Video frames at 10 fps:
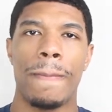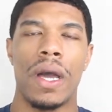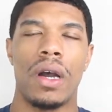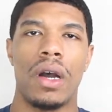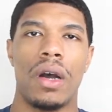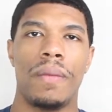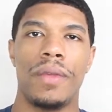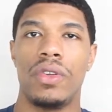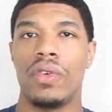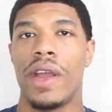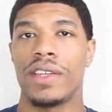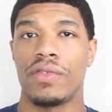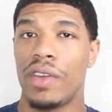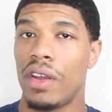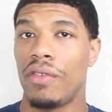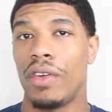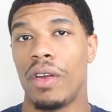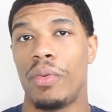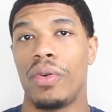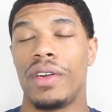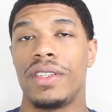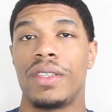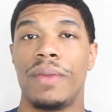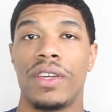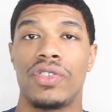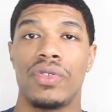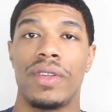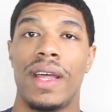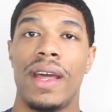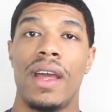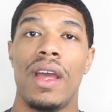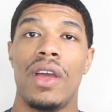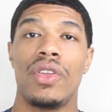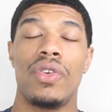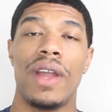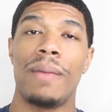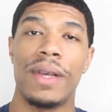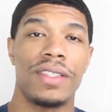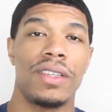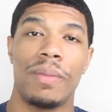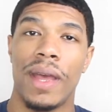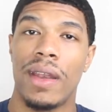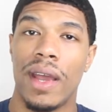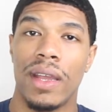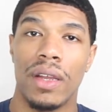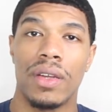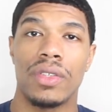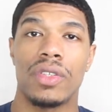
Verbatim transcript: The do-rag is very, very important to make sure that you're not messing up at night.